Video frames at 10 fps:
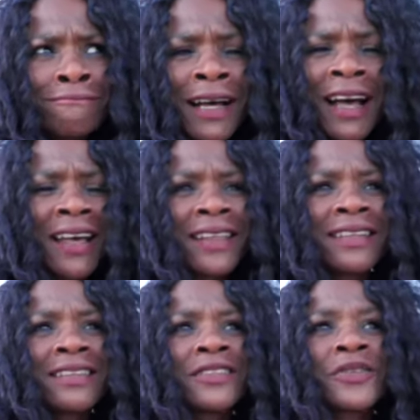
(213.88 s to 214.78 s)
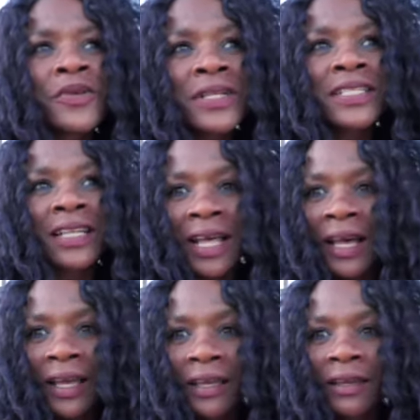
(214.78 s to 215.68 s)
I, the story's a
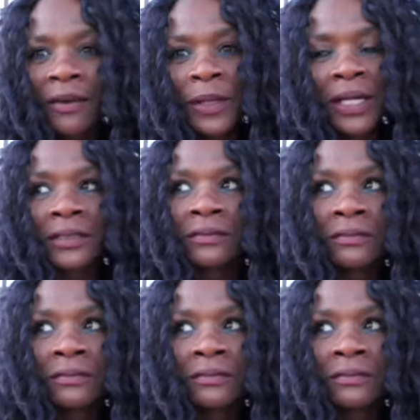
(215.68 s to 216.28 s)
lie. Come on.